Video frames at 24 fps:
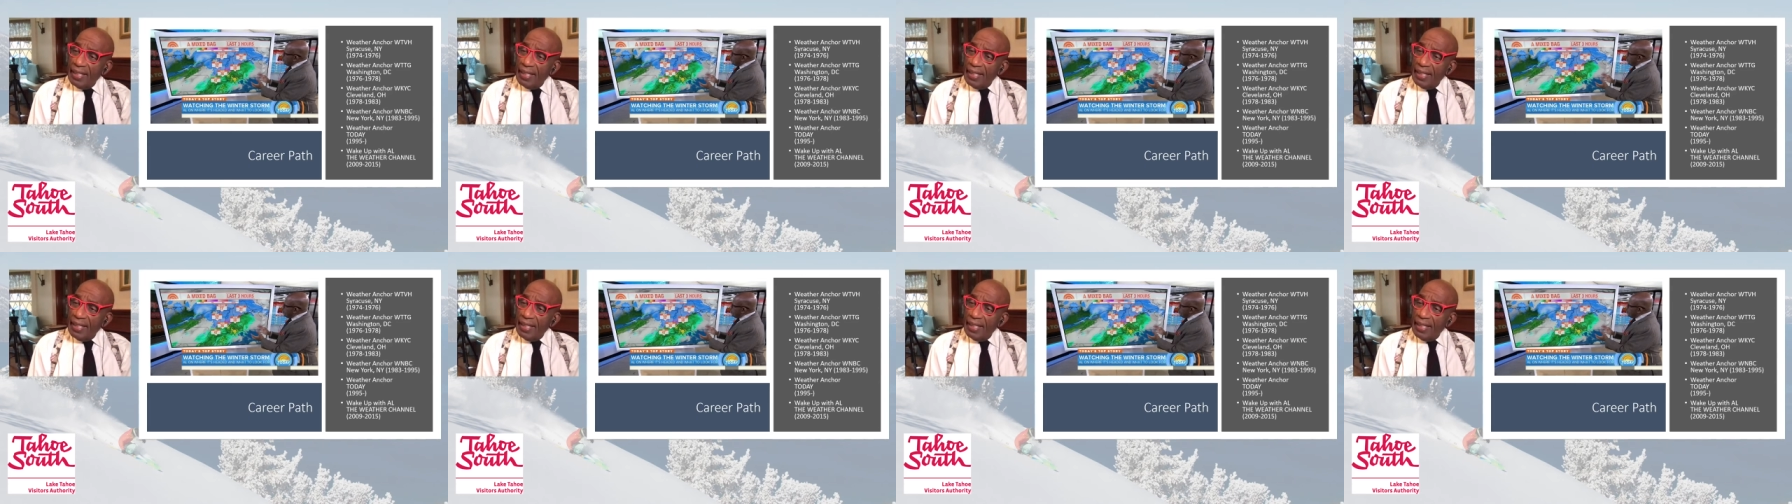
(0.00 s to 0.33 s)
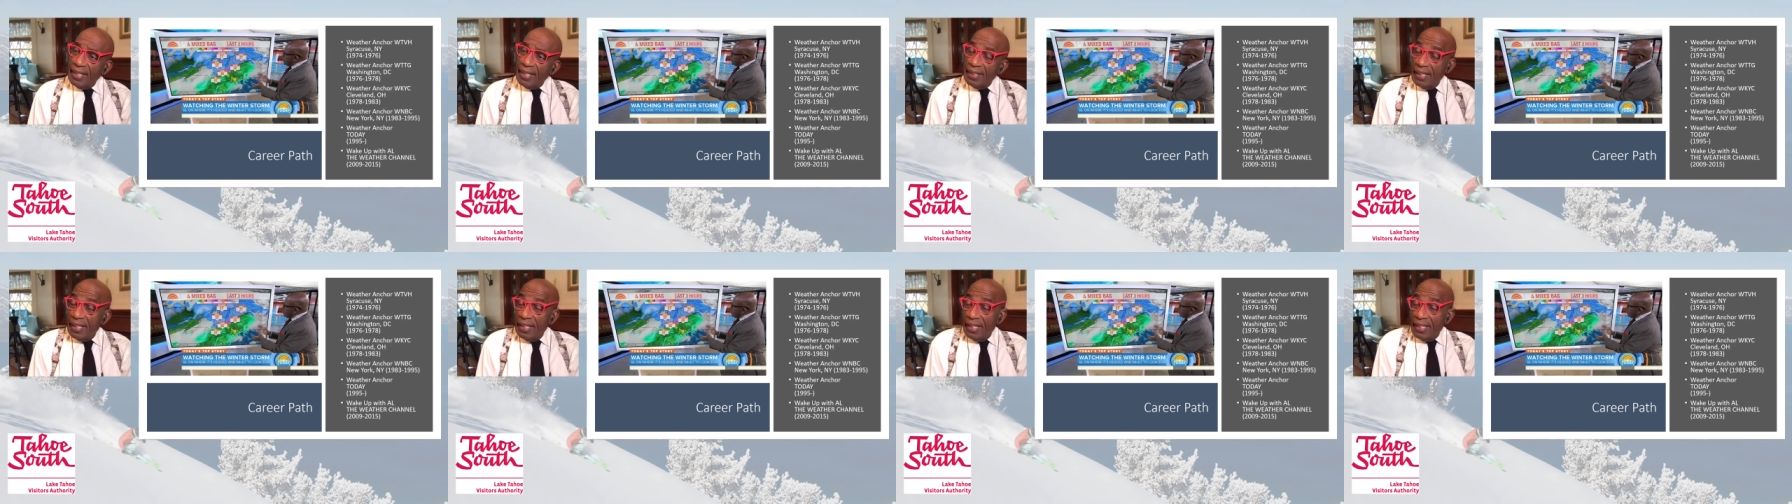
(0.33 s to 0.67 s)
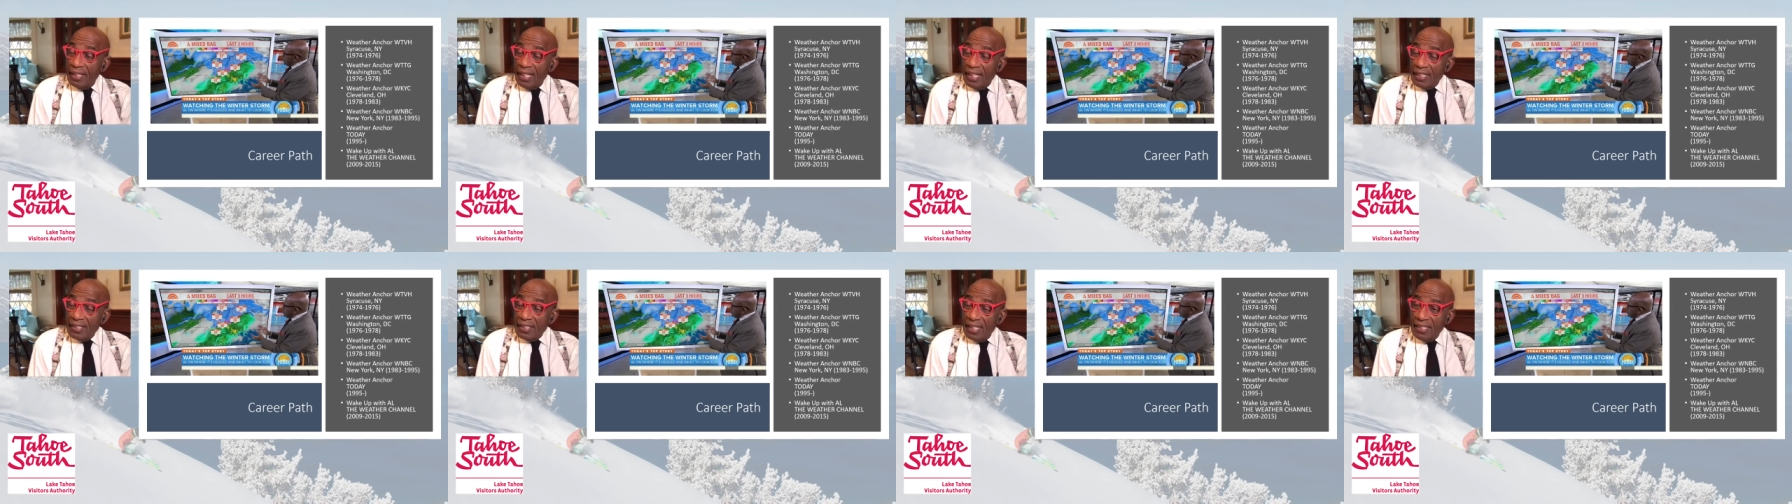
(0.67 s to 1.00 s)
And, and I,
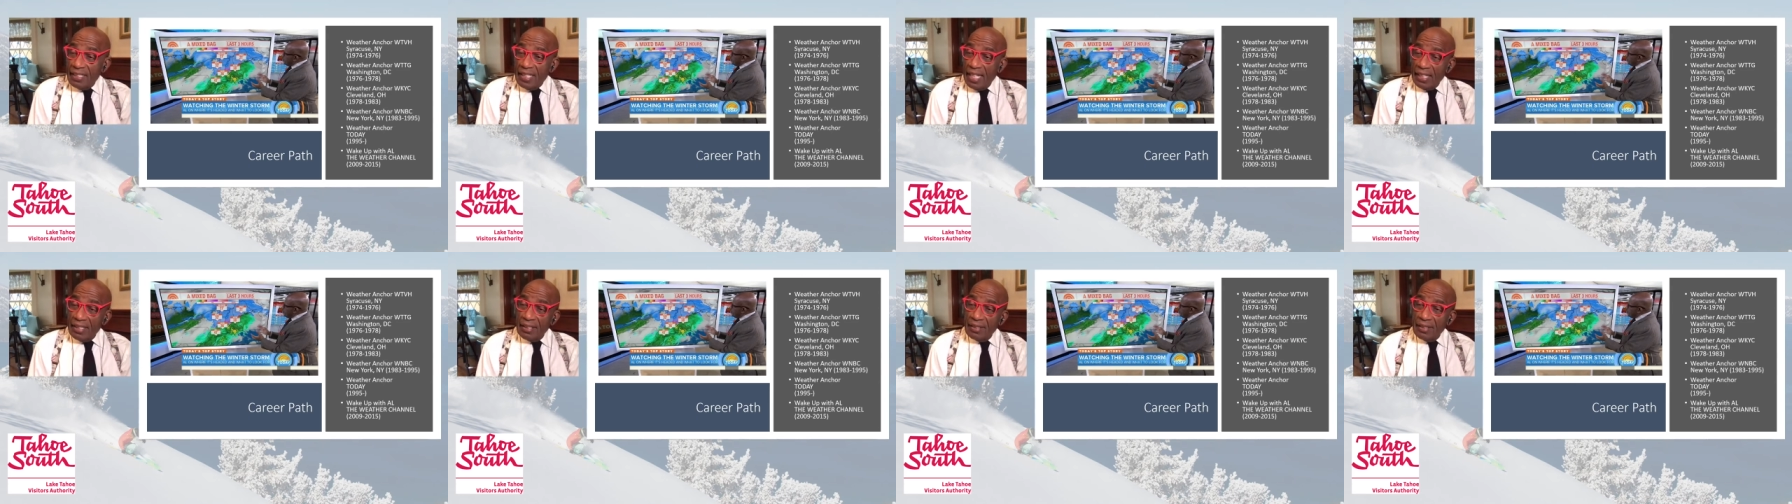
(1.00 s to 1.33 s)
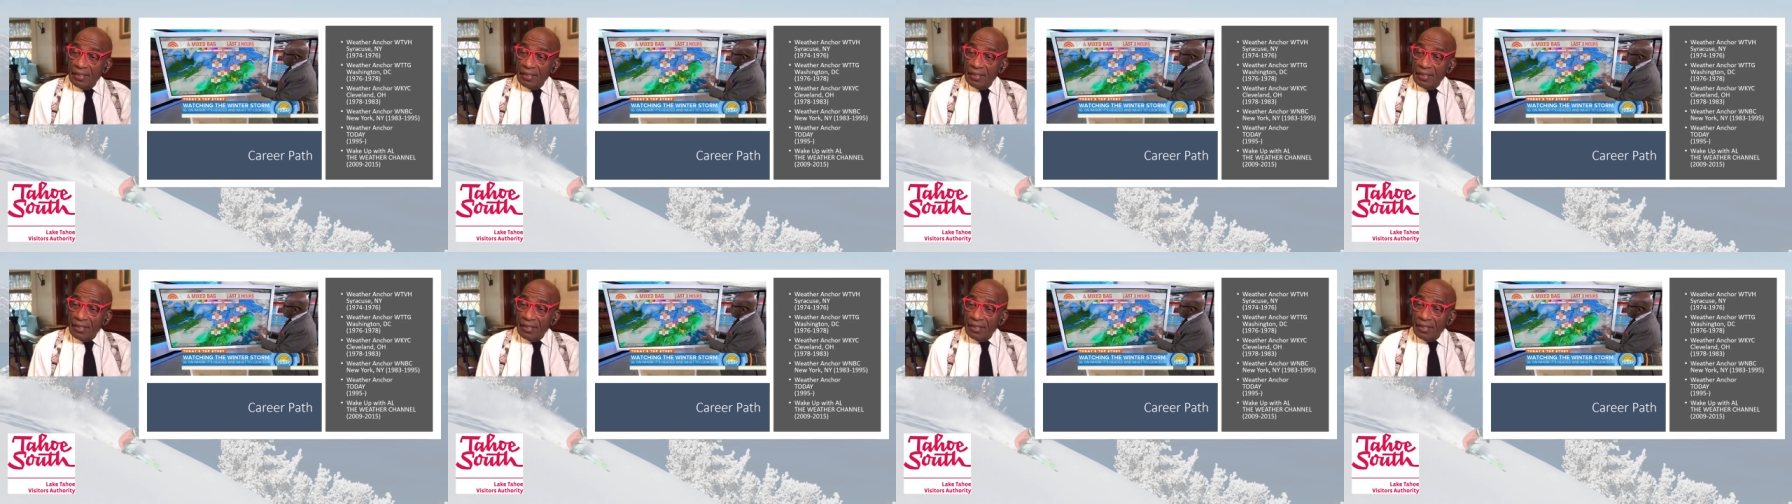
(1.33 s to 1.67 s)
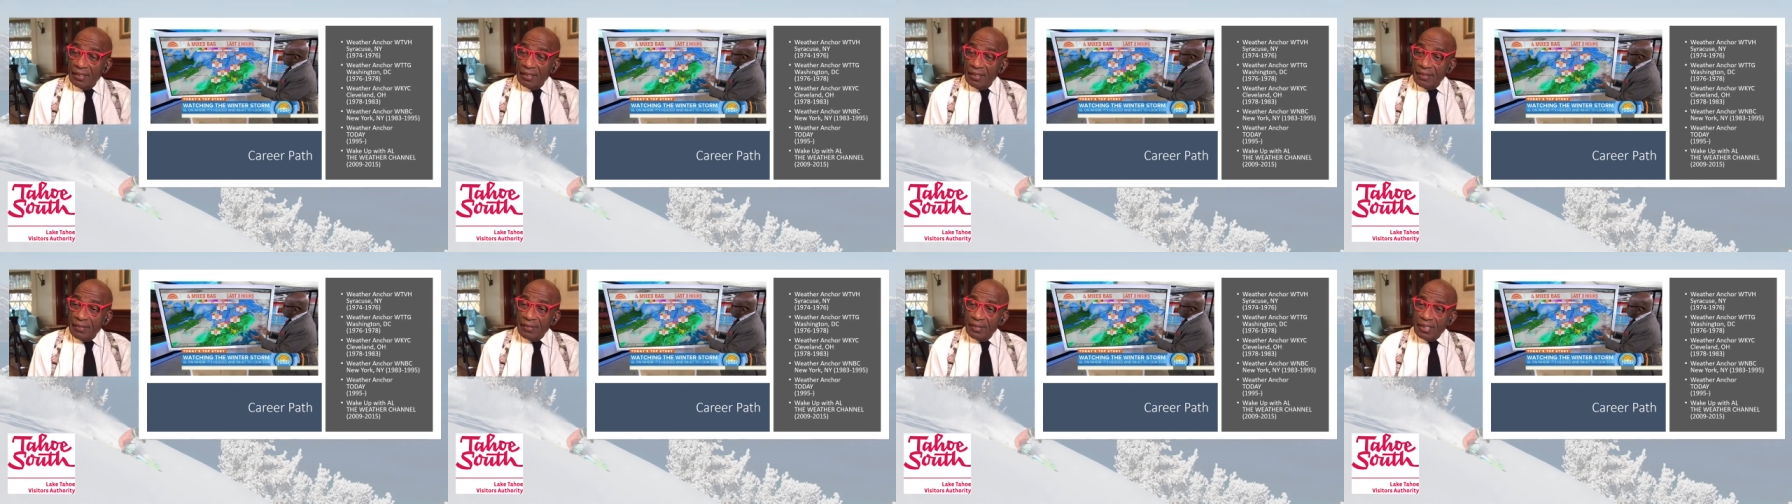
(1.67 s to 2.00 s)
like I said, I'd
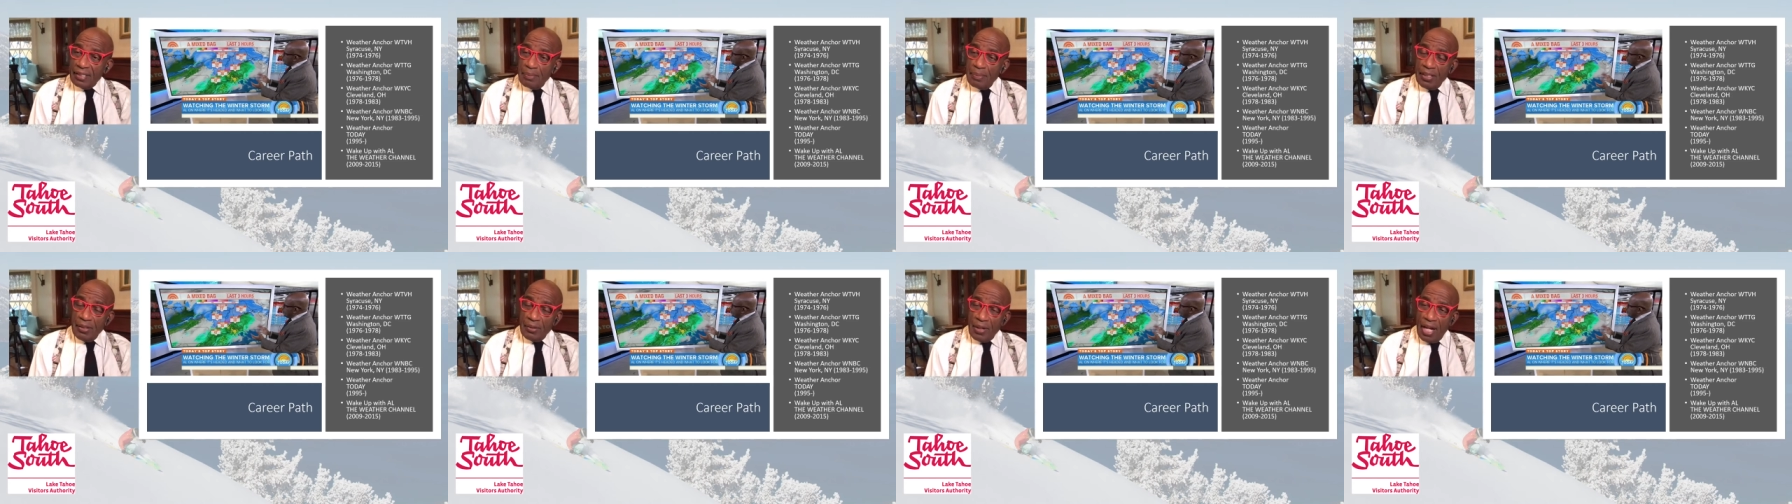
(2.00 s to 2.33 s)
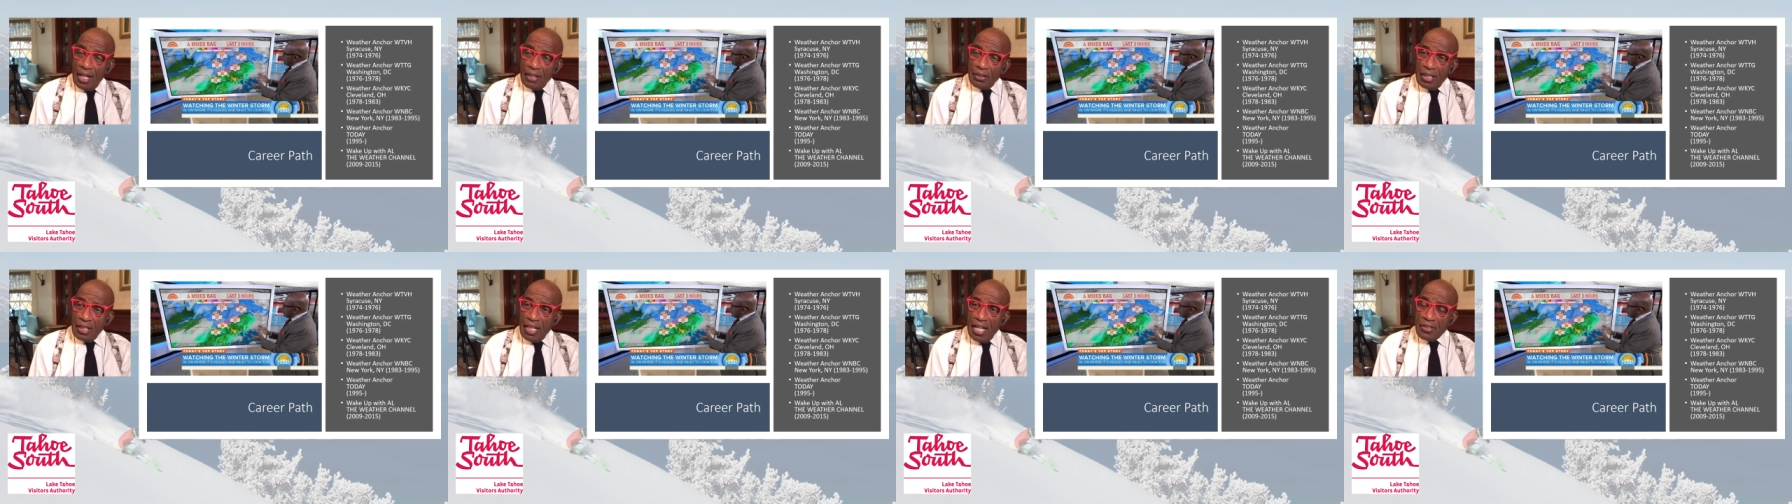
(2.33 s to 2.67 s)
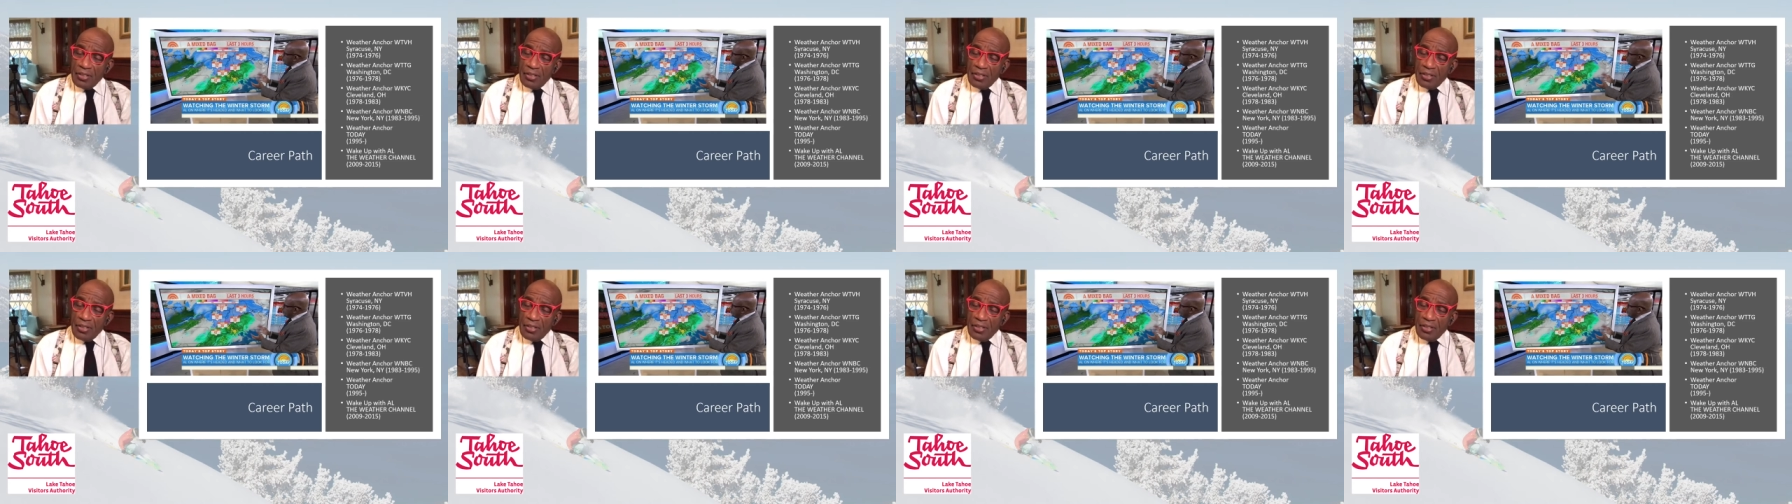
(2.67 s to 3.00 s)
taken this
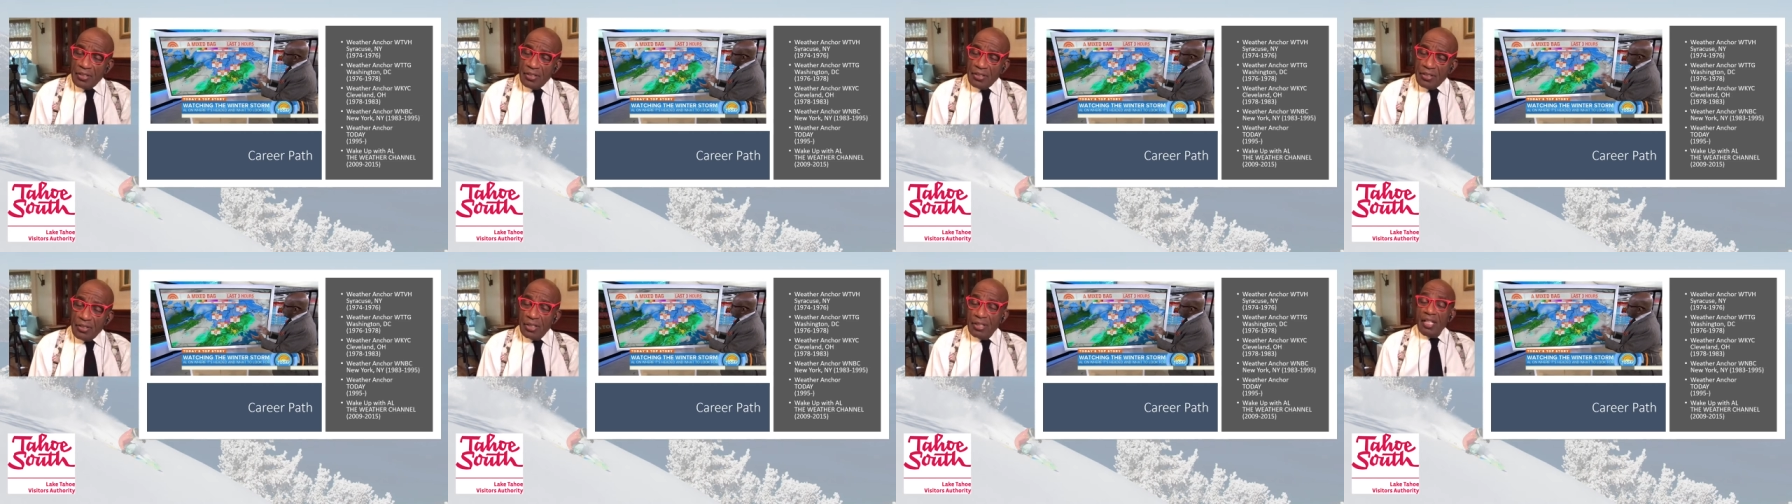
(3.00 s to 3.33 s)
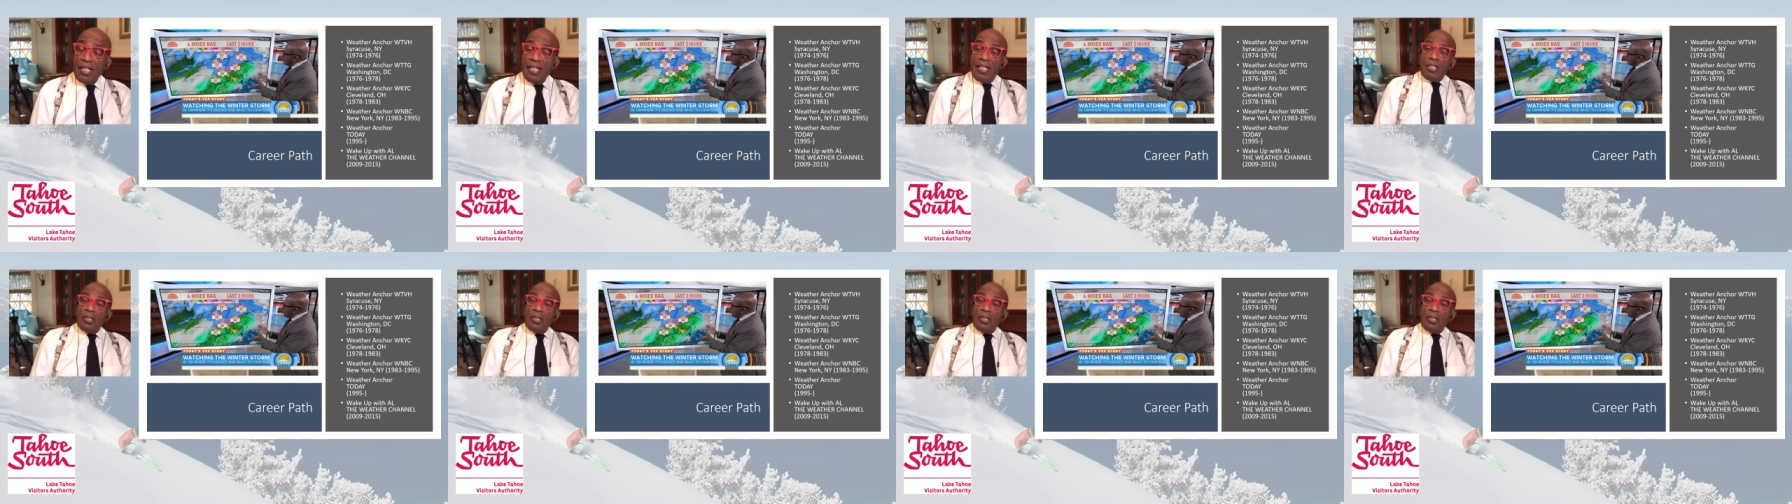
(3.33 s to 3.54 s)
meteorology class, and